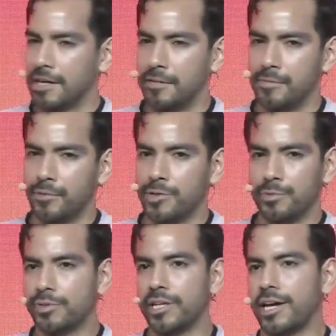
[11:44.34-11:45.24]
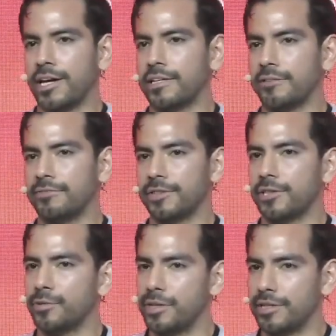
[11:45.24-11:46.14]
which we wouldn't have had if
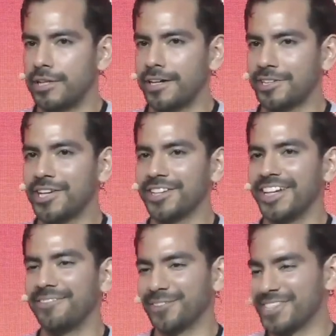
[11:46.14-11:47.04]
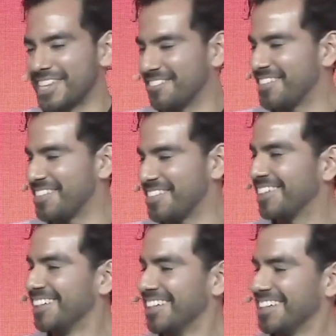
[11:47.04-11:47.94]
we didn't actually force them to
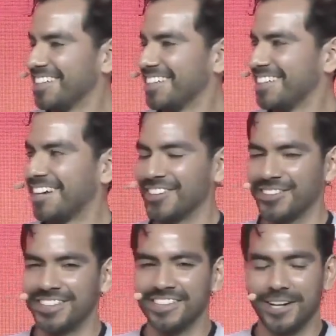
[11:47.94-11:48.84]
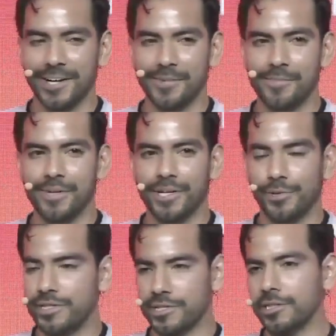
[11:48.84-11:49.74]
download it,
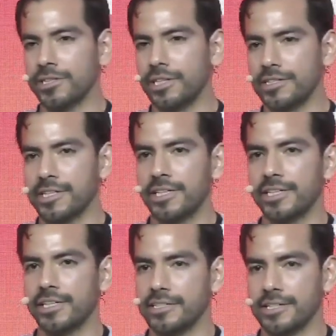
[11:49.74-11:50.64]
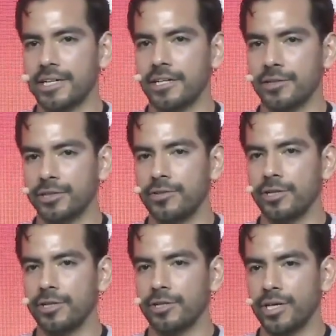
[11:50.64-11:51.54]
which is good. It's like a
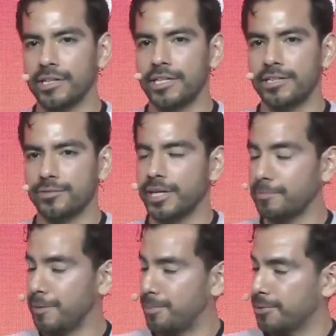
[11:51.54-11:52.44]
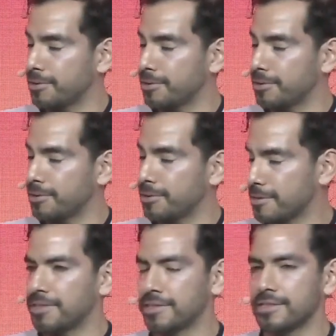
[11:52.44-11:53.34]
good way to like direct people to different
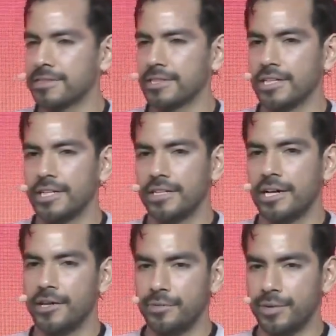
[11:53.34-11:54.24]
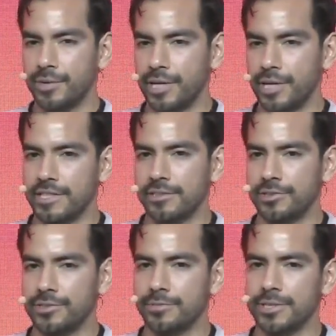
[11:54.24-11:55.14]
places now that we have a scaled
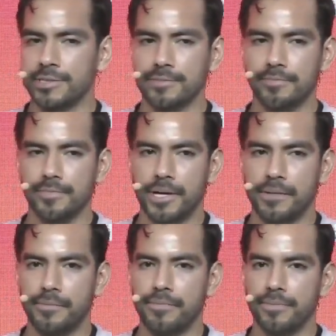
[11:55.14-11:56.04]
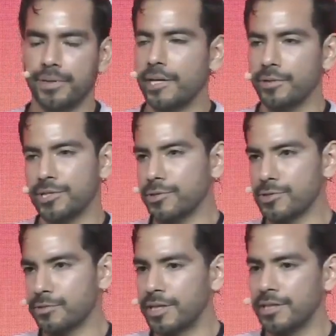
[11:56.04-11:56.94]
user base. But yeah, we chose
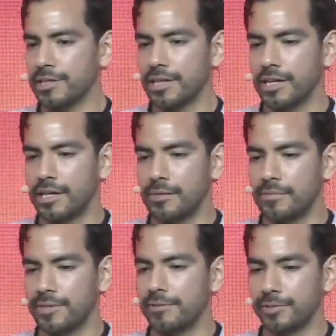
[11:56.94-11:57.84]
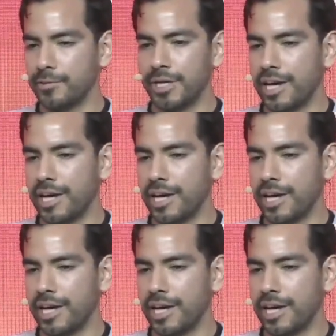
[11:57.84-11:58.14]
to wait. Thankfully, we